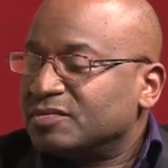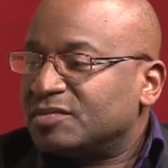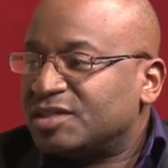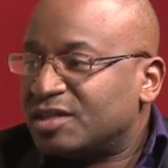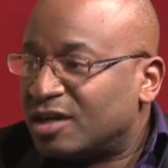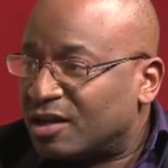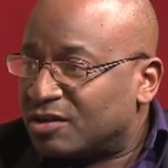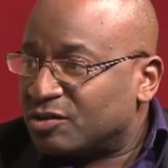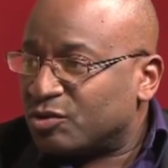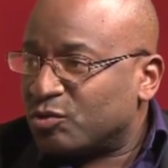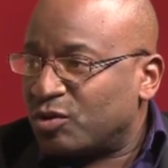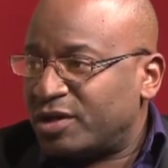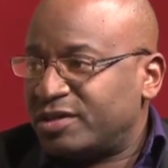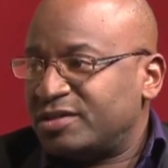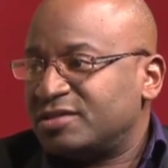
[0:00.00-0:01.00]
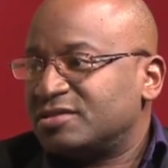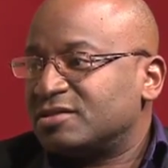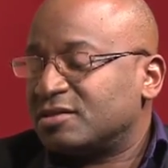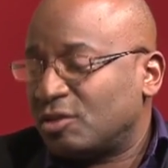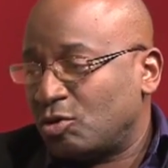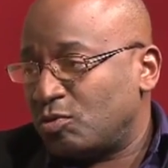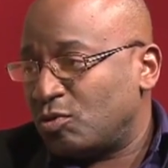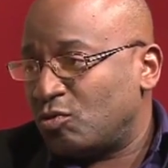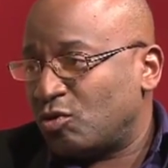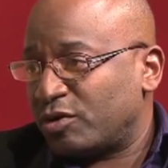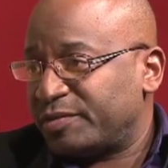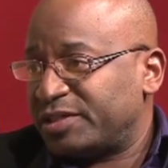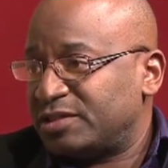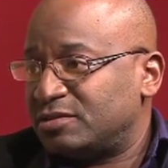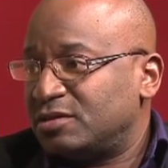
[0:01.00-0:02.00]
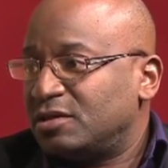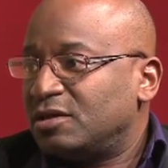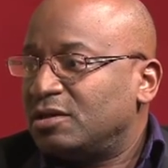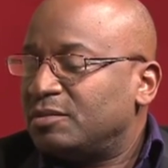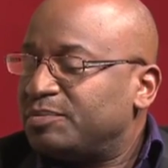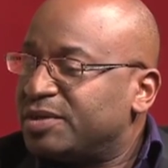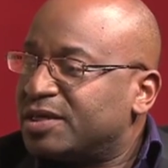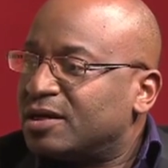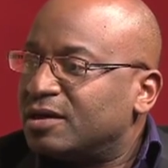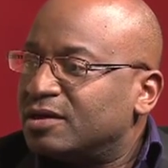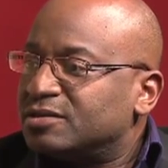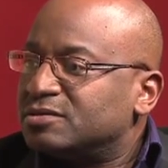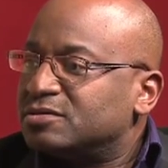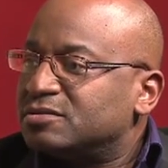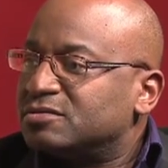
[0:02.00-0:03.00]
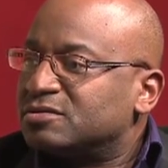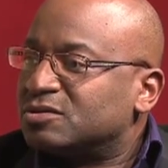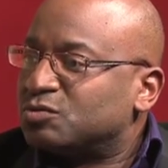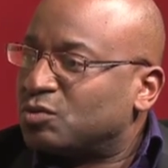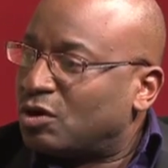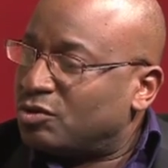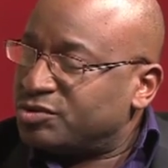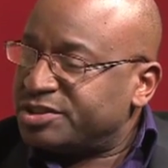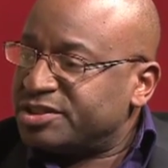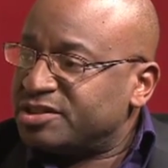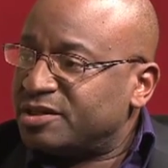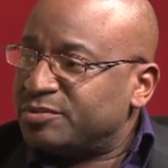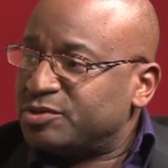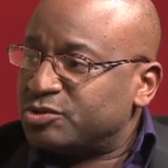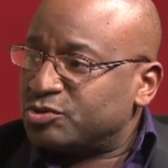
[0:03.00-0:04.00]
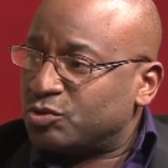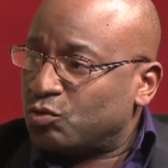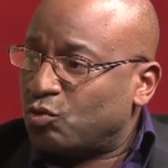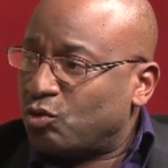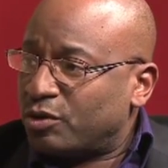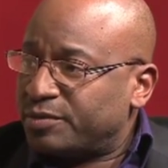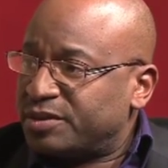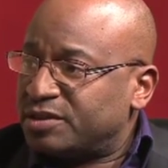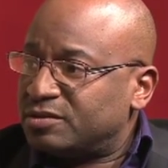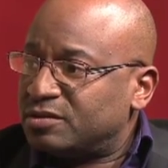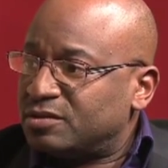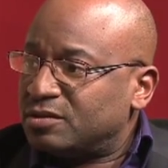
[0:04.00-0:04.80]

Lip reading: The other one is global warming, because the ocean temperatures are warming.